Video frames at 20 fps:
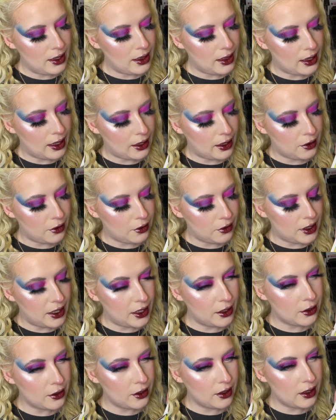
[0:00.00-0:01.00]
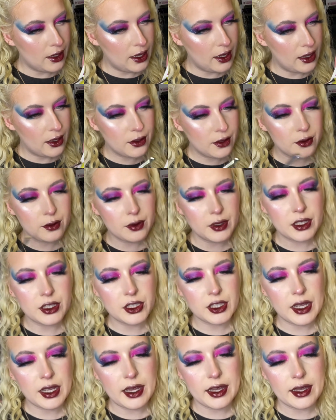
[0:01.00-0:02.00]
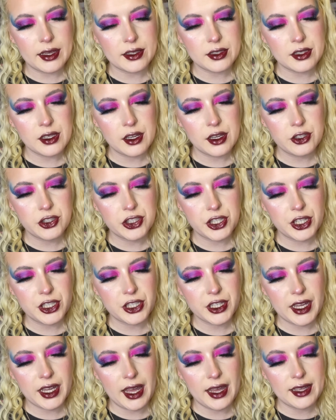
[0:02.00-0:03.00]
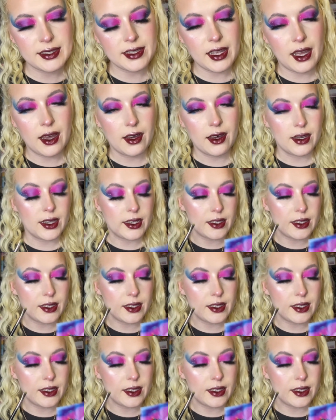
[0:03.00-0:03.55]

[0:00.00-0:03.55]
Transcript: like, green colour, which is Cheshire Cat's eyes.